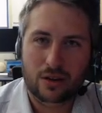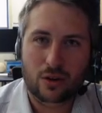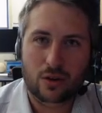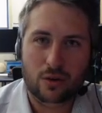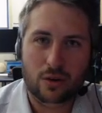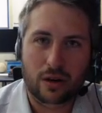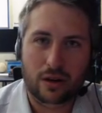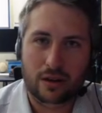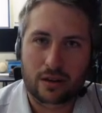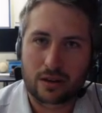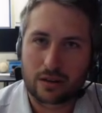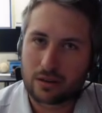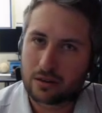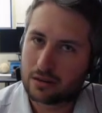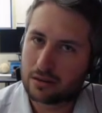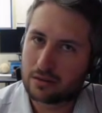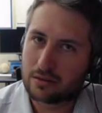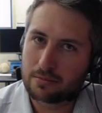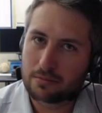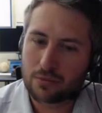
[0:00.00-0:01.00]
the
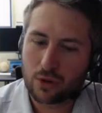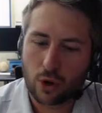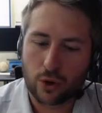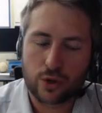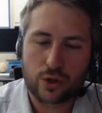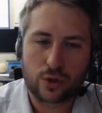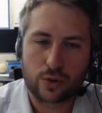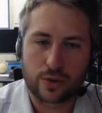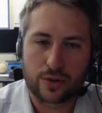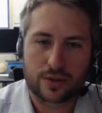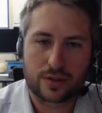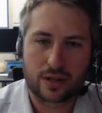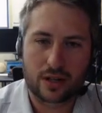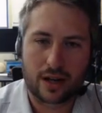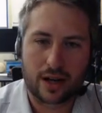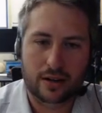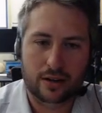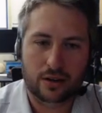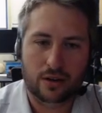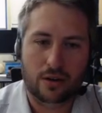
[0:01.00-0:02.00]
contours that are
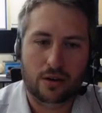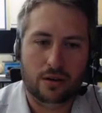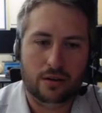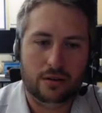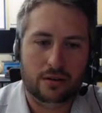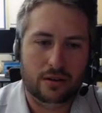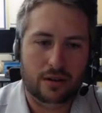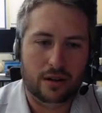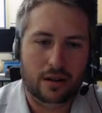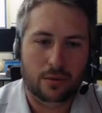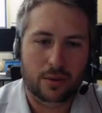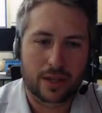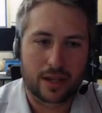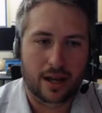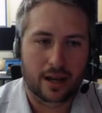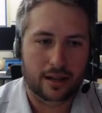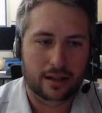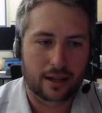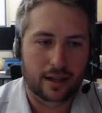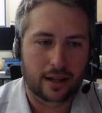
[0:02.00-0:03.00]
undergone within
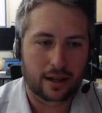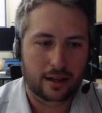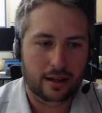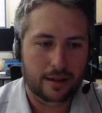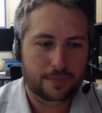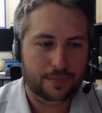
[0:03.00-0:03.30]
our clinic.